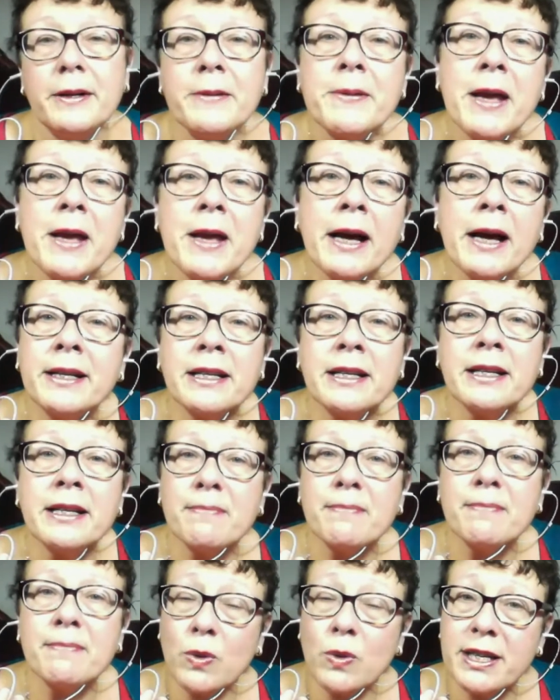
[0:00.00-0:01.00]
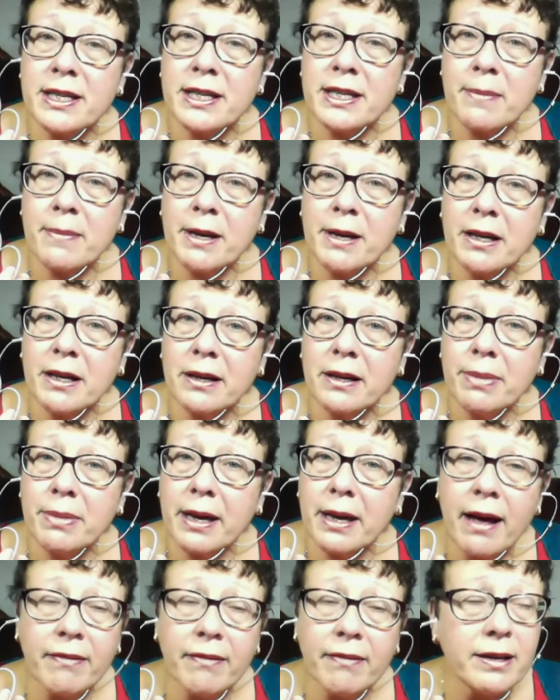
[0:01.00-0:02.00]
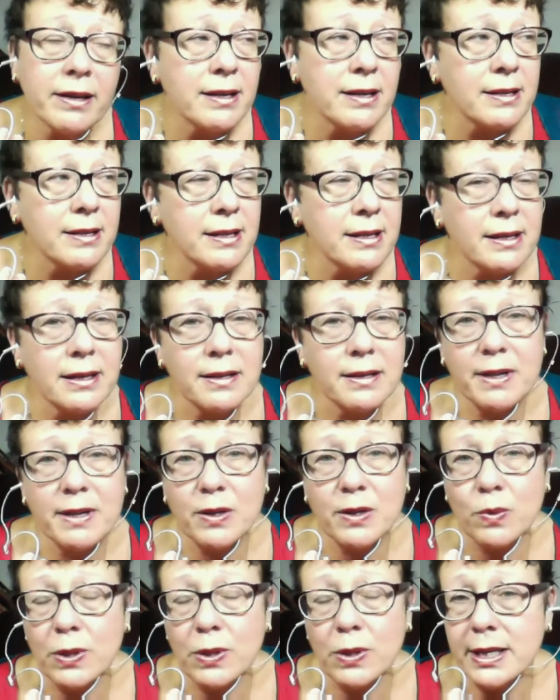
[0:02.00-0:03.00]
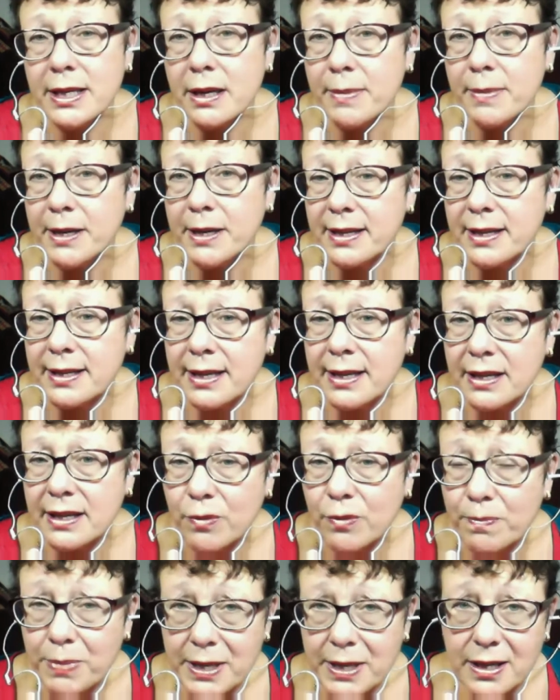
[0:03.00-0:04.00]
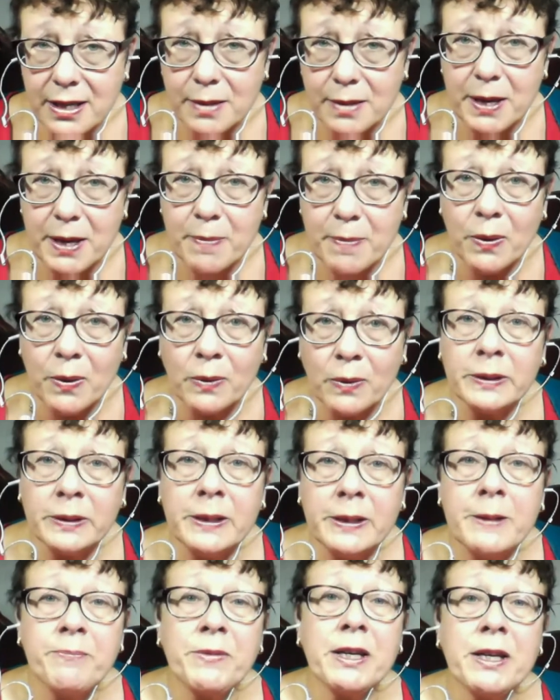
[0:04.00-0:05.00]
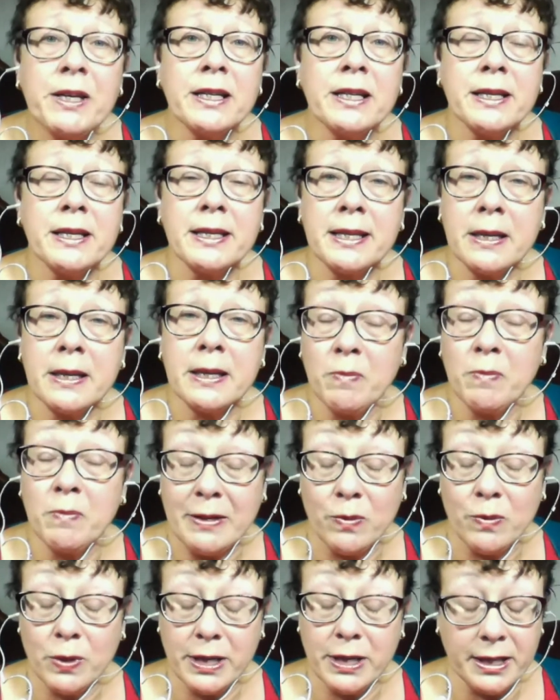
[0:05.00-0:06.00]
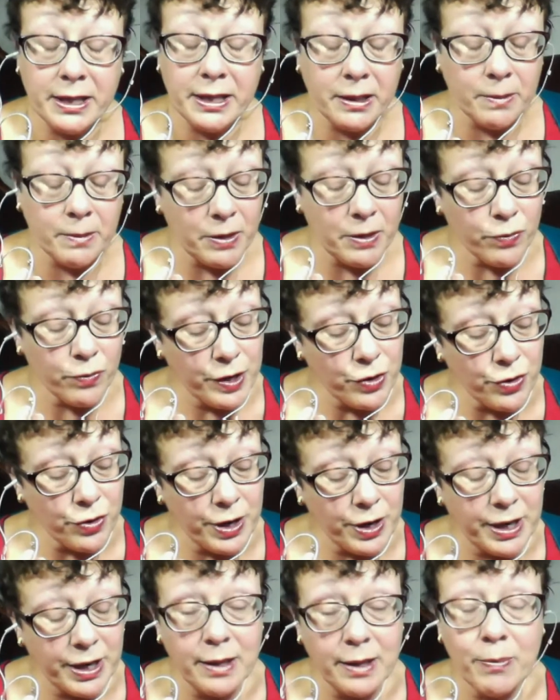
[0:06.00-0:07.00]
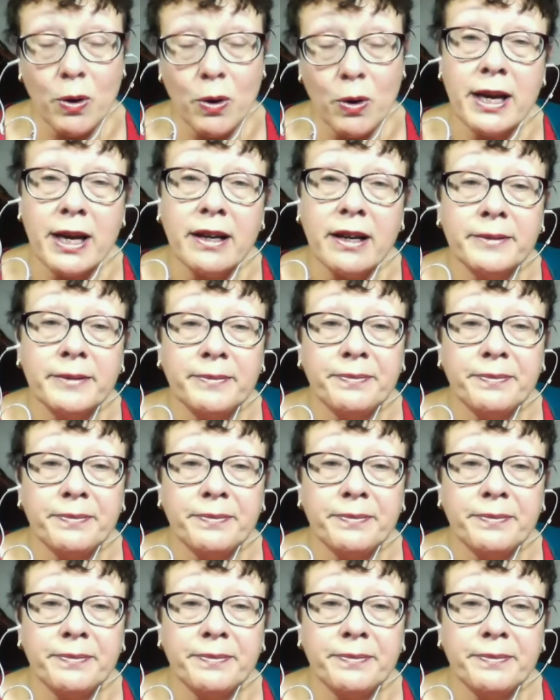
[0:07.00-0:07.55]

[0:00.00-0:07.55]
And it doesn't matter what I say about Olympic athletes. It doesn't matter what I say about successful business people. It doesn't matter what I tell them about retraining the body.